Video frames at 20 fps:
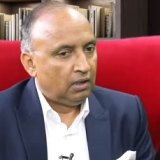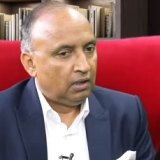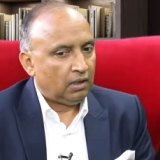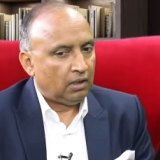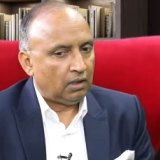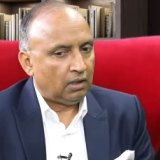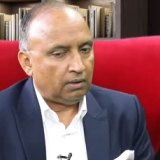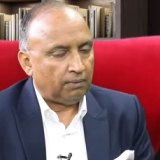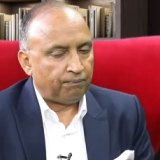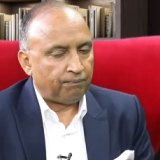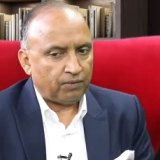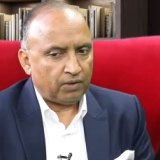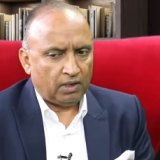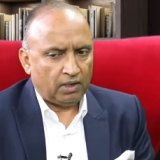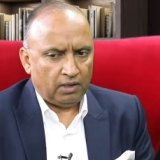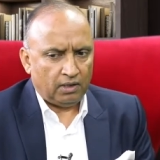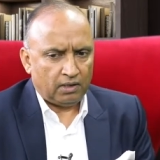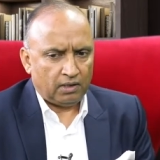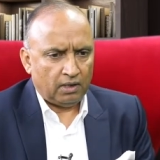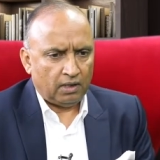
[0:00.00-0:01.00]

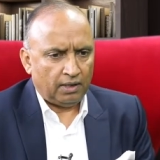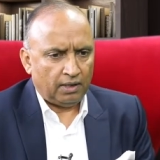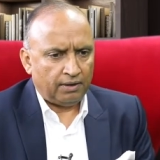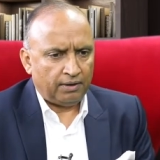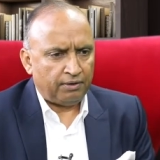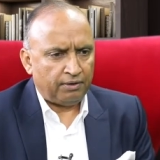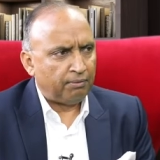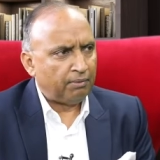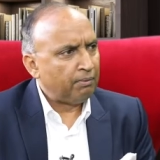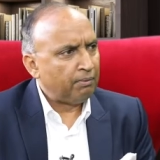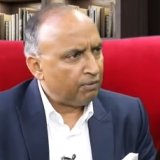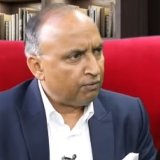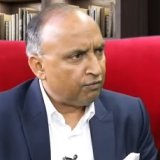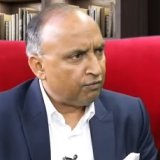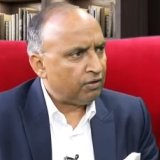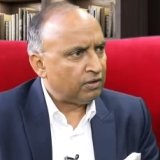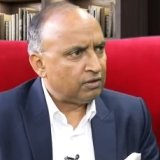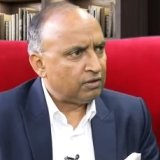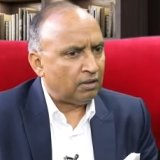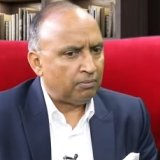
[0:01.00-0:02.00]
I remember,
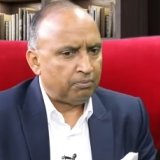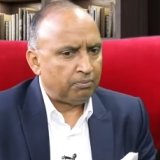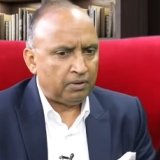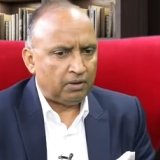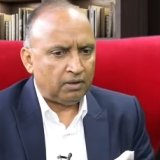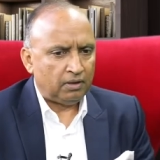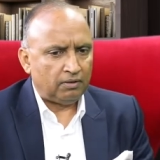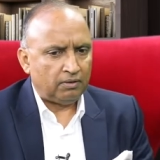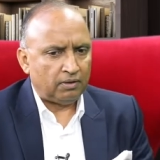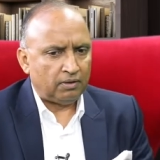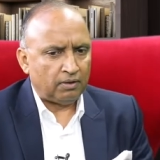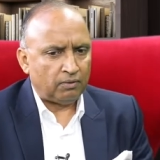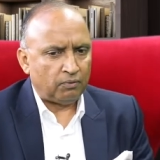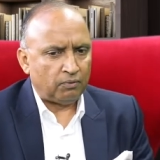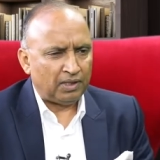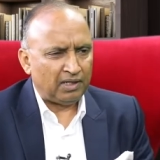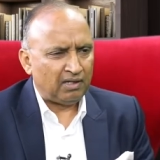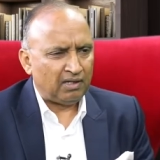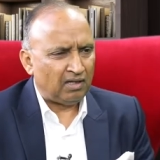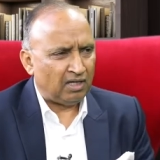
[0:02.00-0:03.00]
for example,
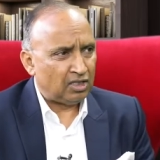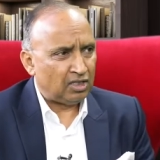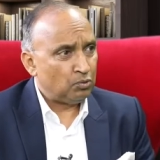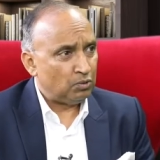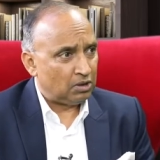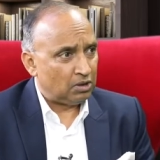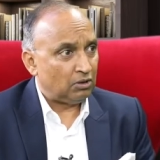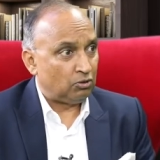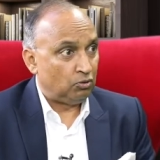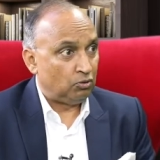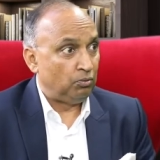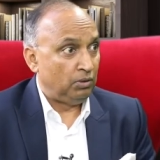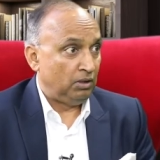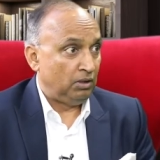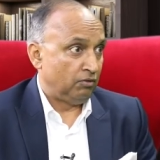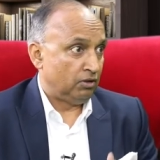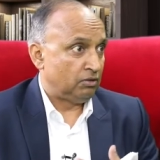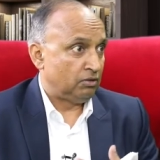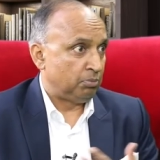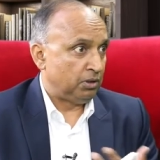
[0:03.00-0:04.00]
one case which to me
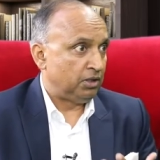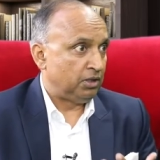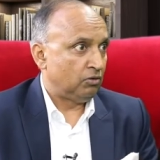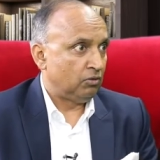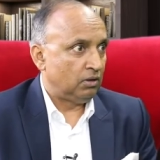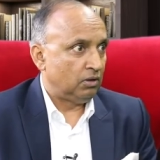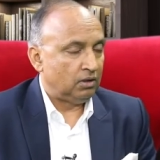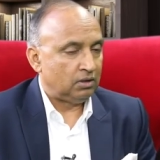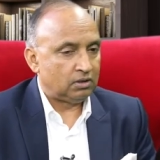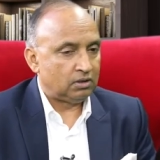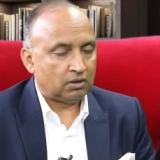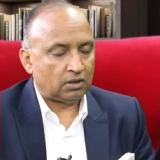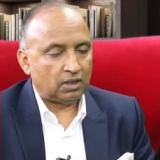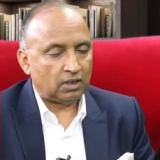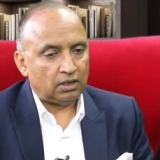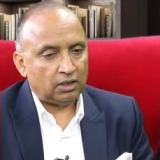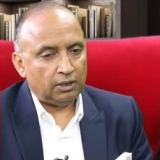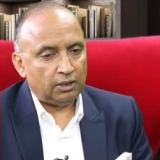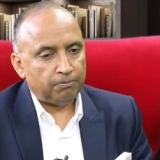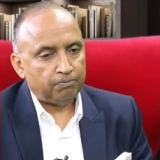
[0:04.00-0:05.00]
was particularly
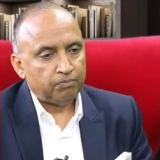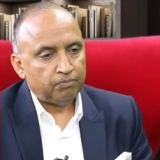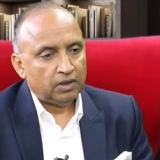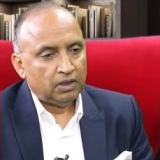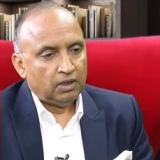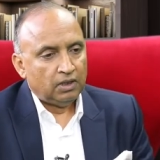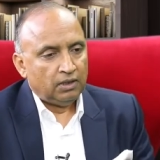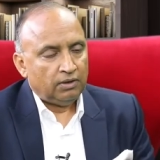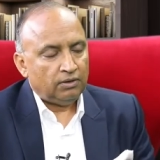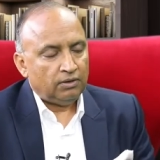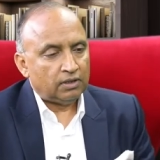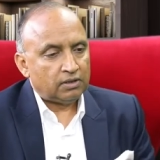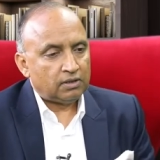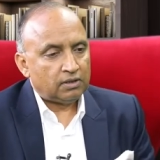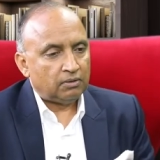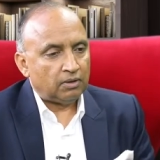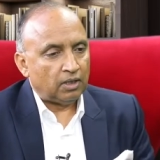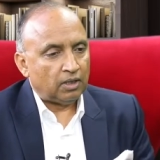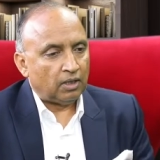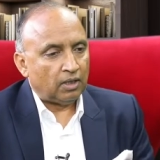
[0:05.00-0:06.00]
striking.
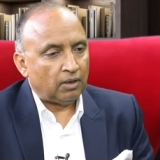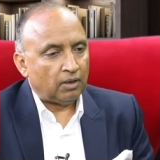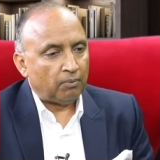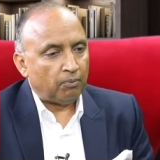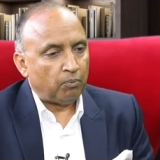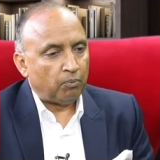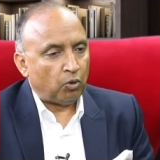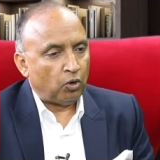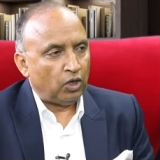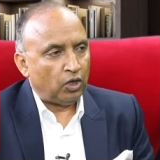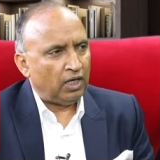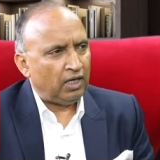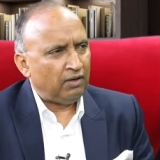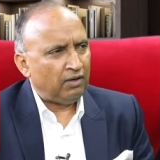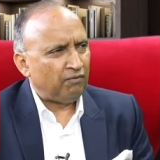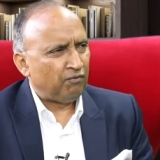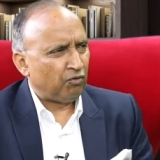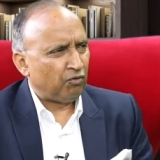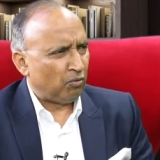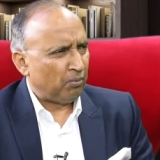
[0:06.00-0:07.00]
This
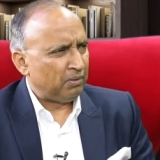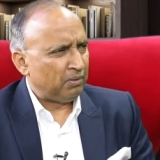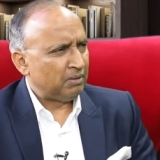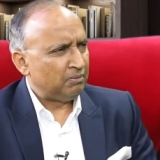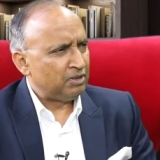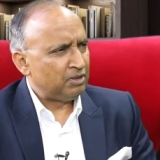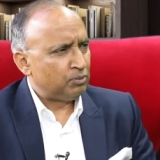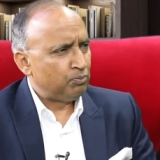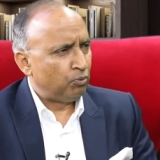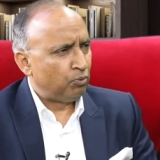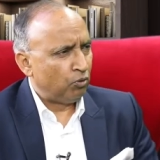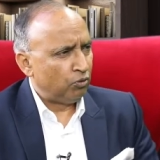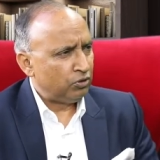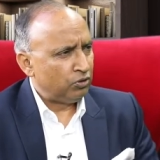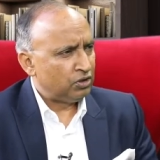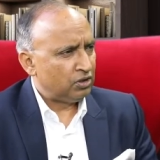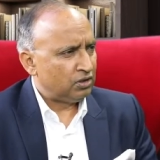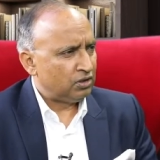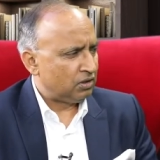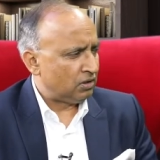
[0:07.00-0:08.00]
boy from some
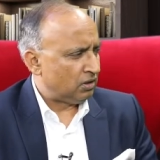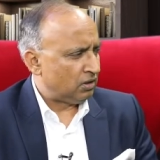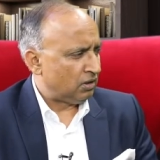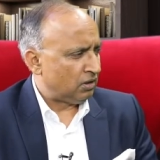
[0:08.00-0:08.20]
sports